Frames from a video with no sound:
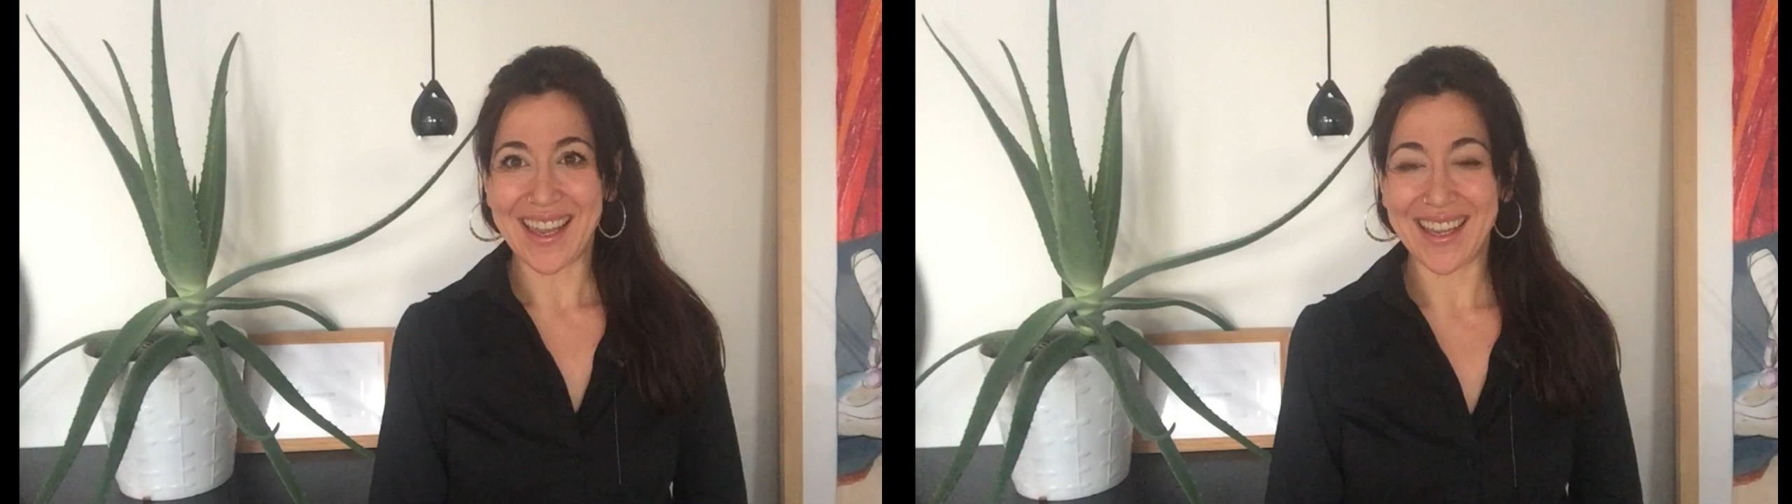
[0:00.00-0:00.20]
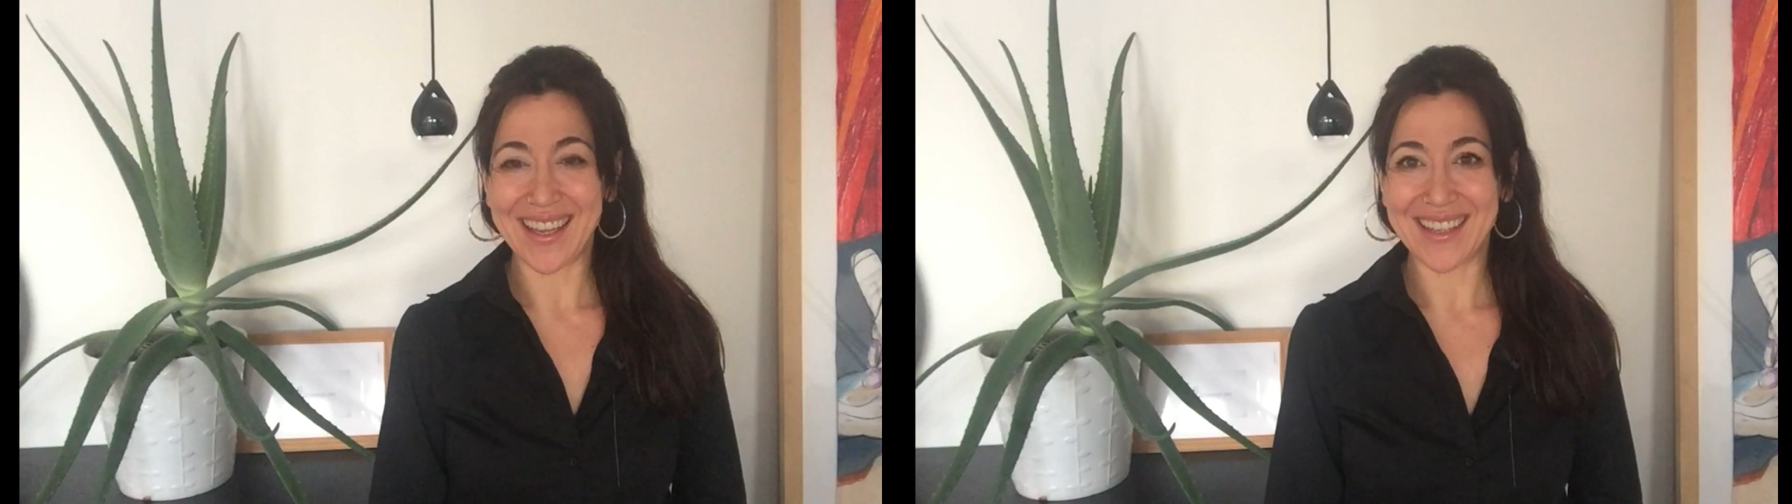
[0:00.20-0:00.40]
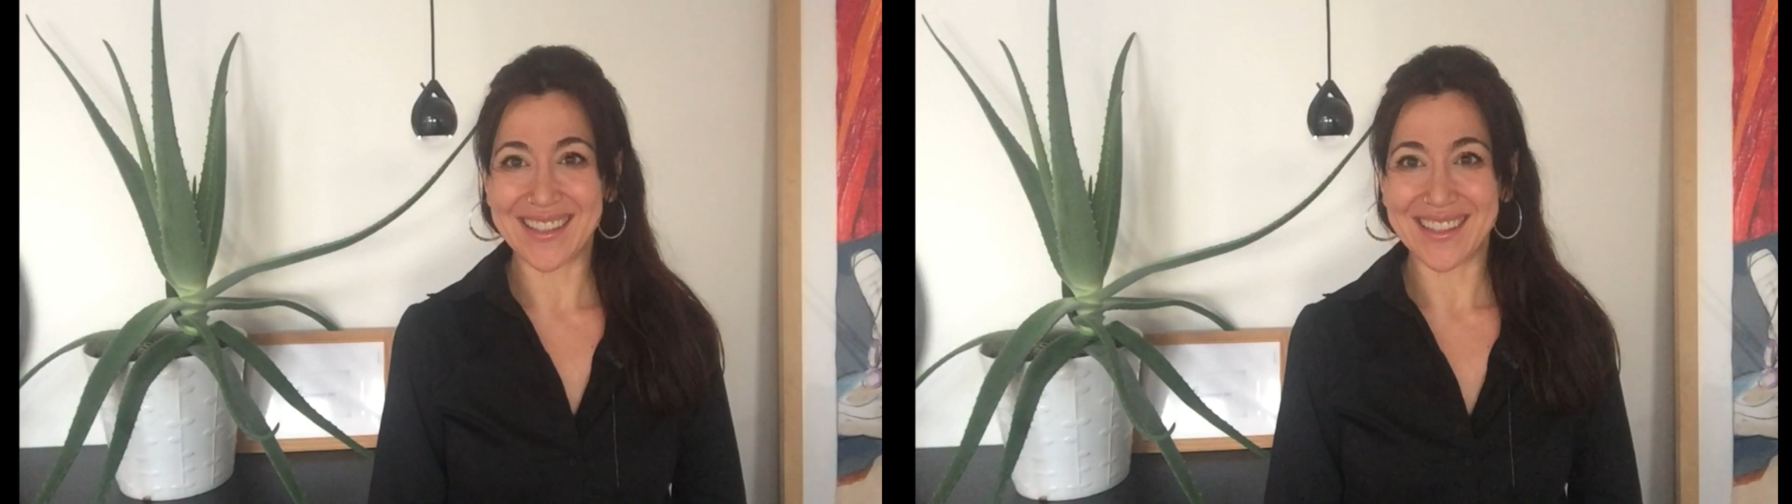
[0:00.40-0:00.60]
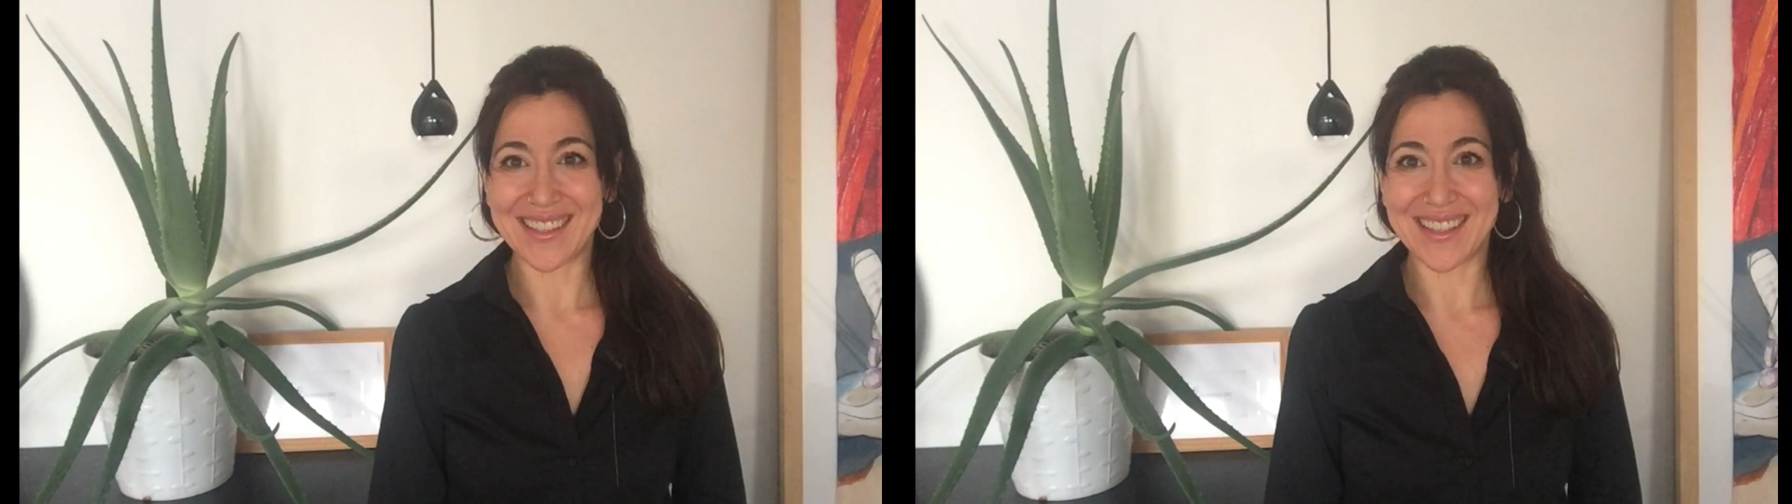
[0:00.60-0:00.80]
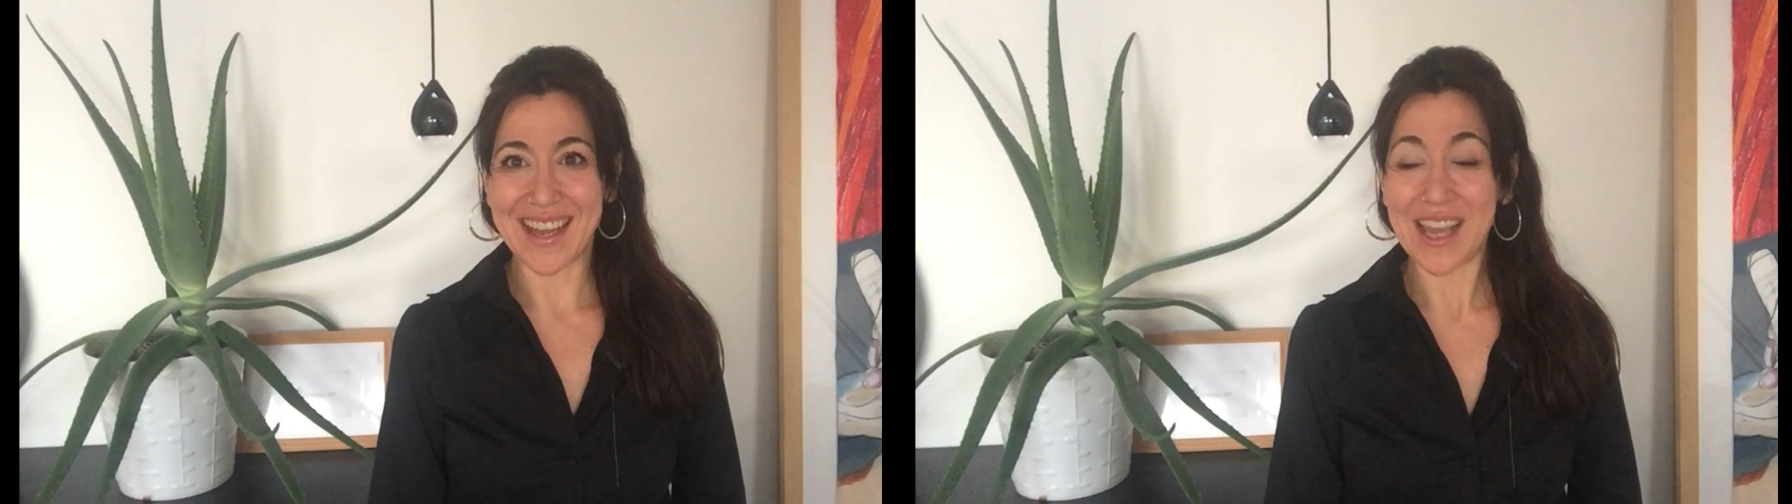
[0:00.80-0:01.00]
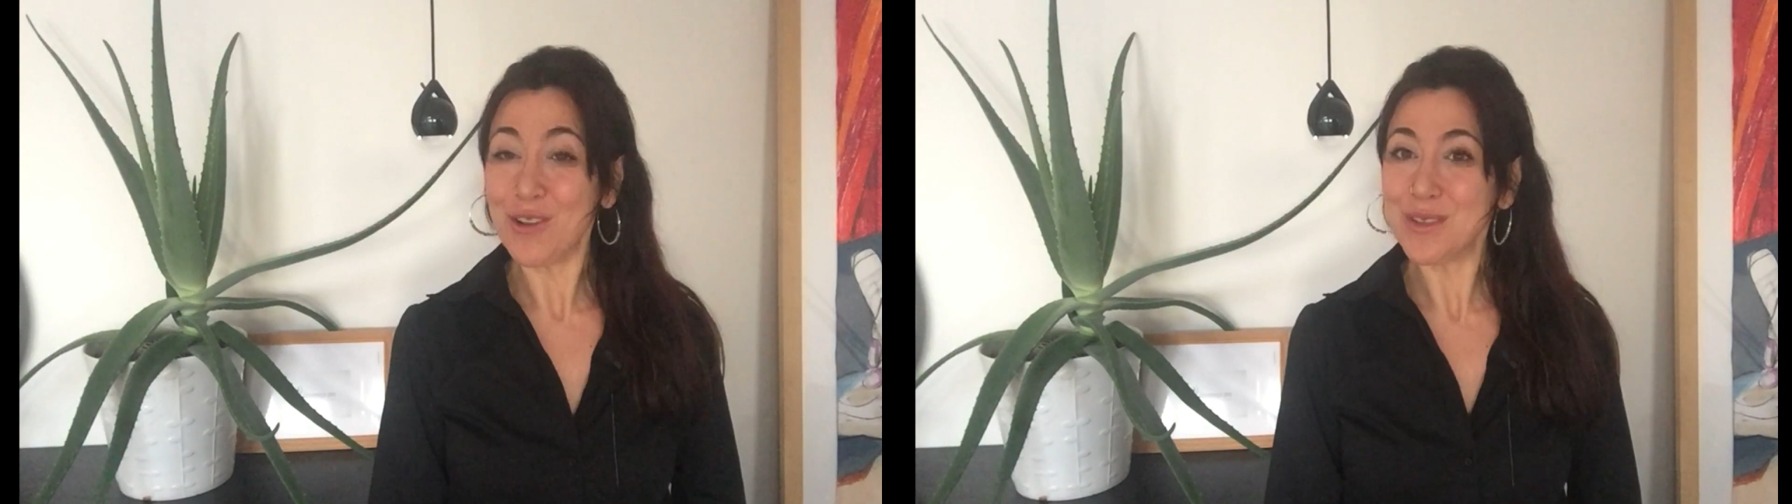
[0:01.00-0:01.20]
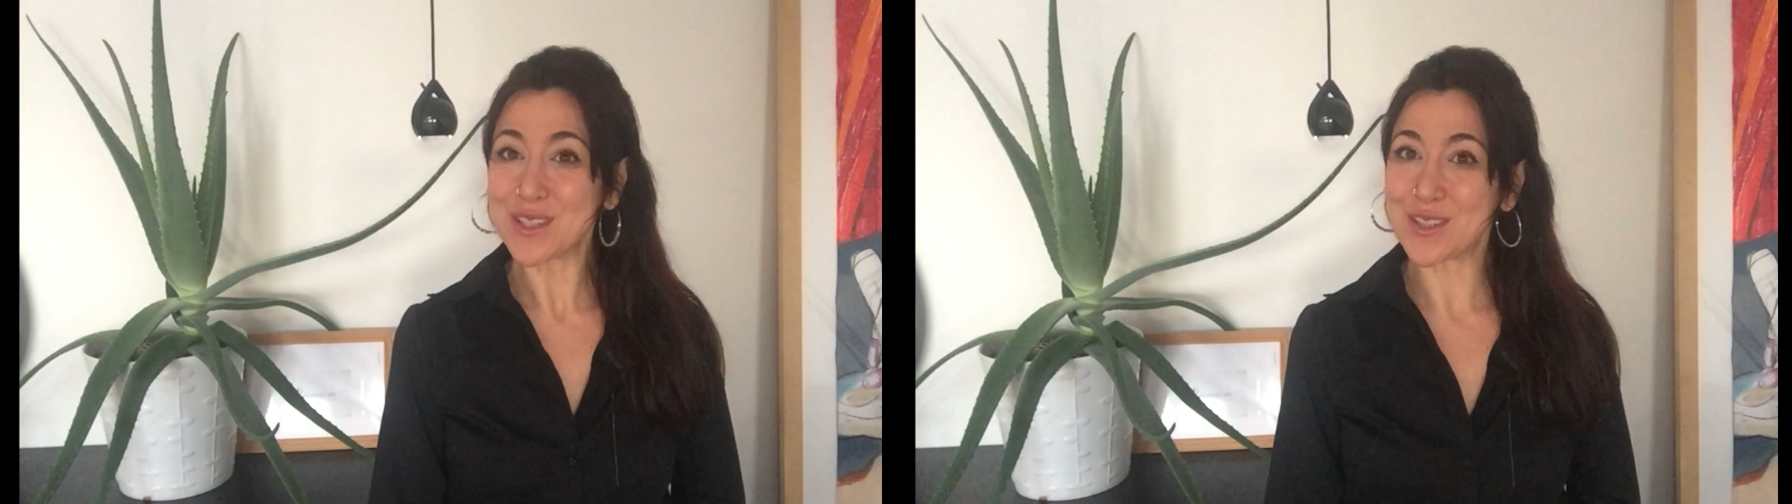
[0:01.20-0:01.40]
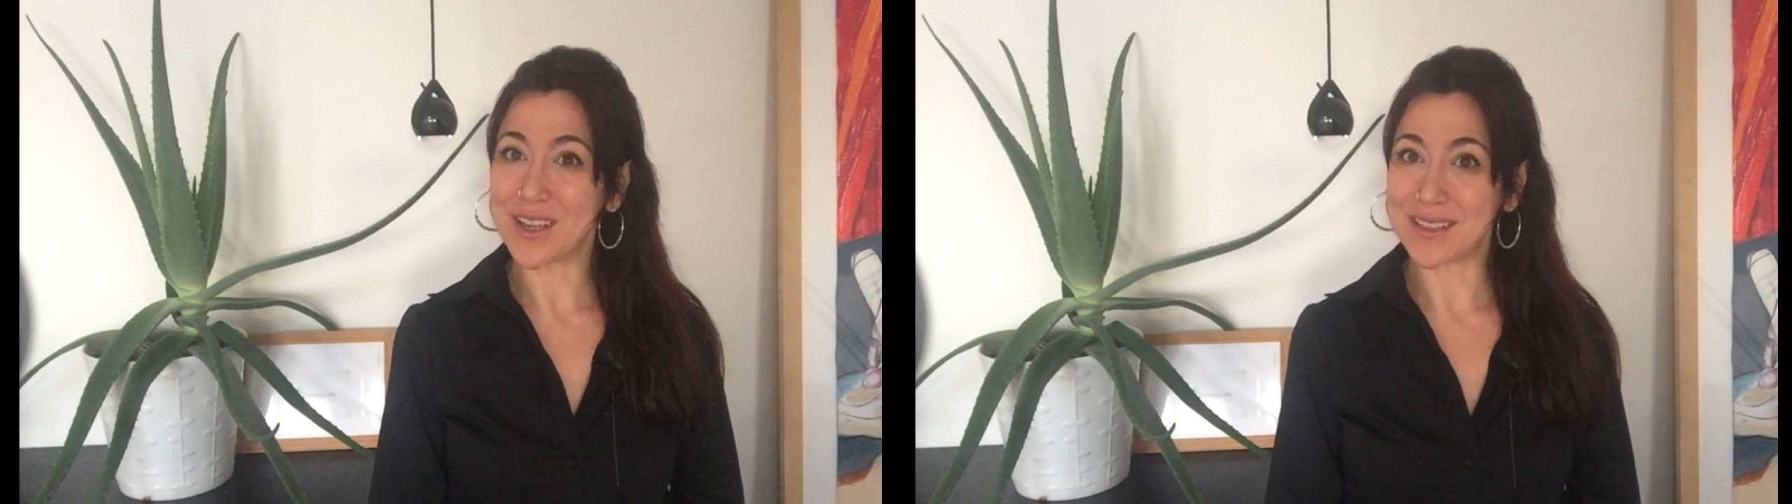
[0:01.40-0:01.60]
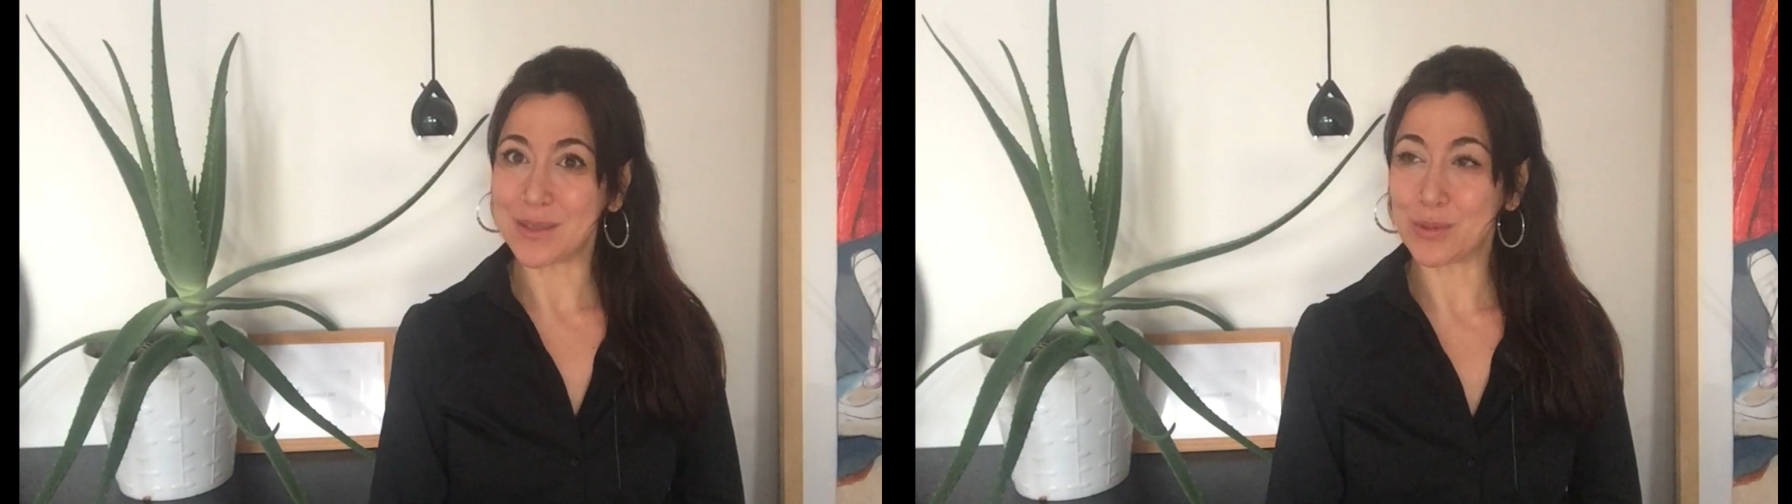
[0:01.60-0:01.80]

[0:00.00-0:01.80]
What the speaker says: and I always thought